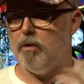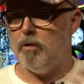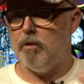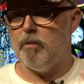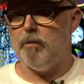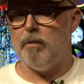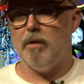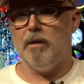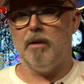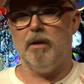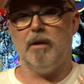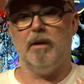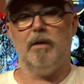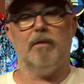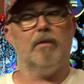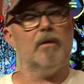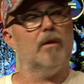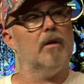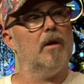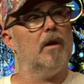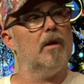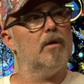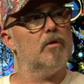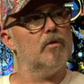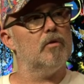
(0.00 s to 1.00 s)
couldn't believe that
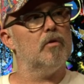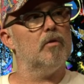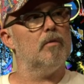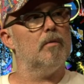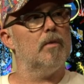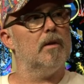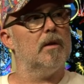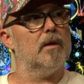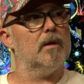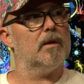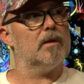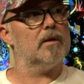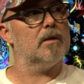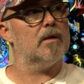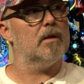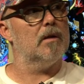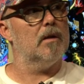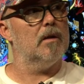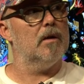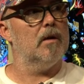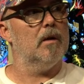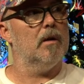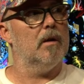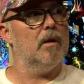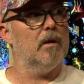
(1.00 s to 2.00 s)
you had two pinks.
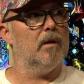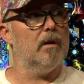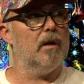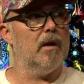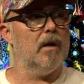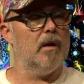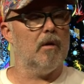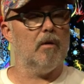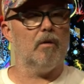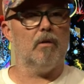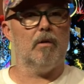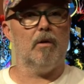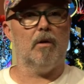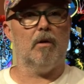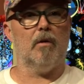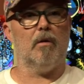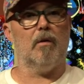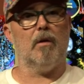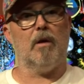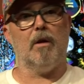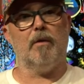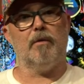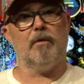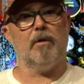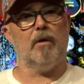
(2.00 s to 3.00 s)
Now, you know,
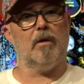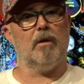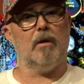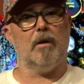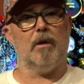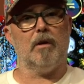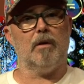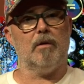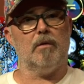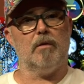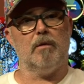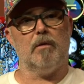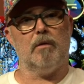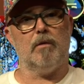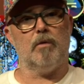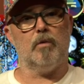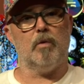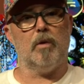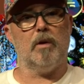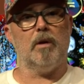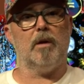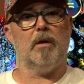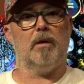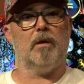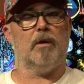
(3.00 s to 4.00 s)
I've got like
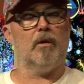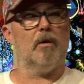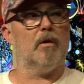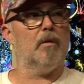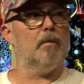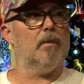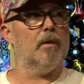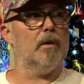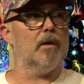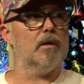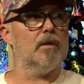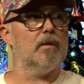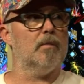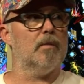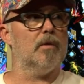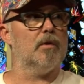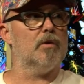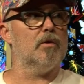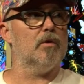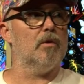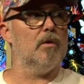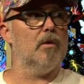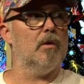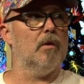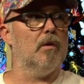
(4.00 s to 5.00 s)
20, 30 pinks in my
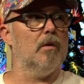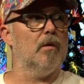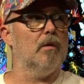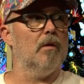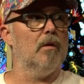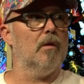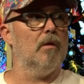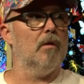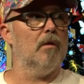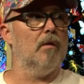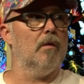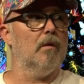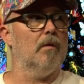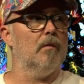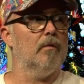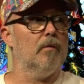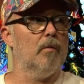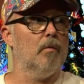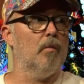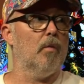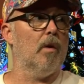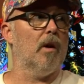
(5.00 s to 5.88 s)
studio. Wow. From